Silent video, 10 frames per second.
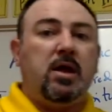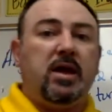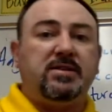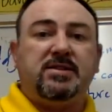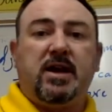
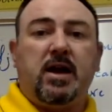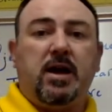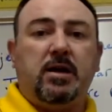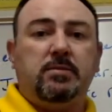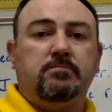
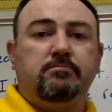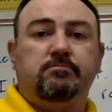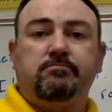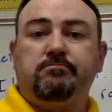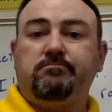That
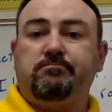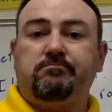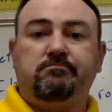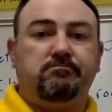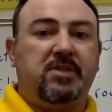
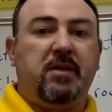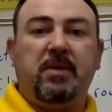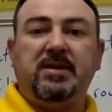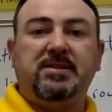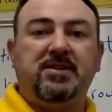
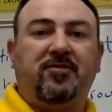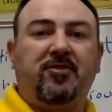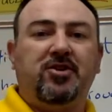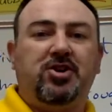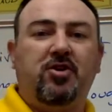makes this
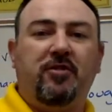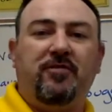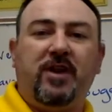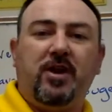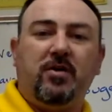for a short
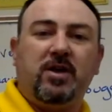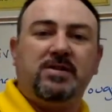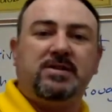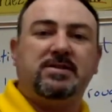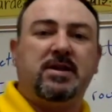video
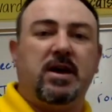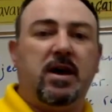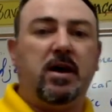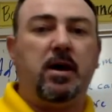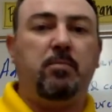because it's
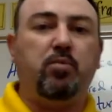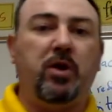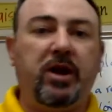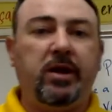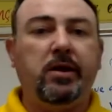a
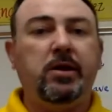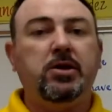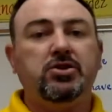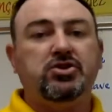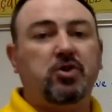pretty
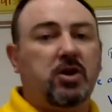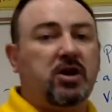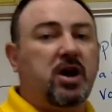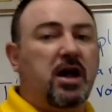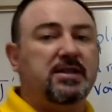
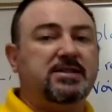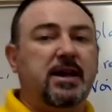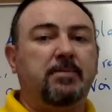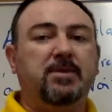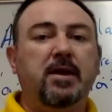short
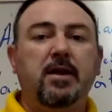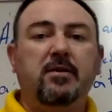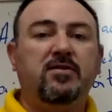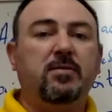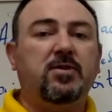concept,
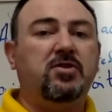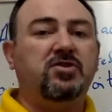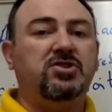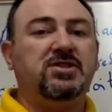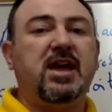something you
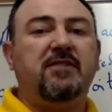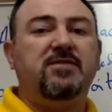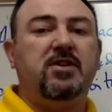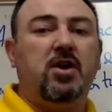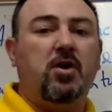just have
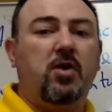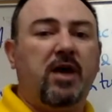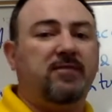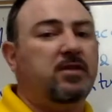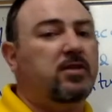to know,
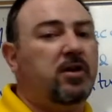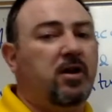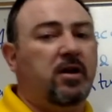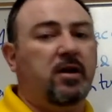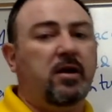have to
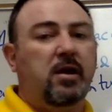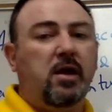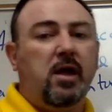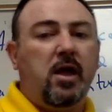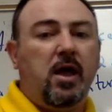learn.
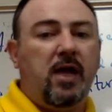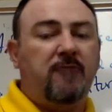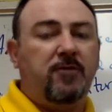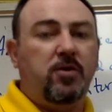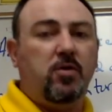
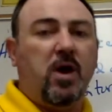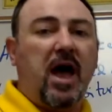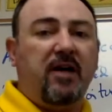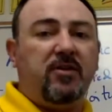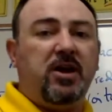If you
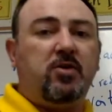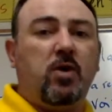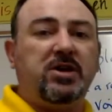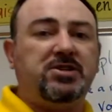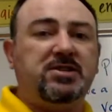have any
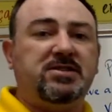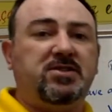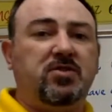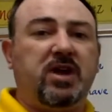questions, you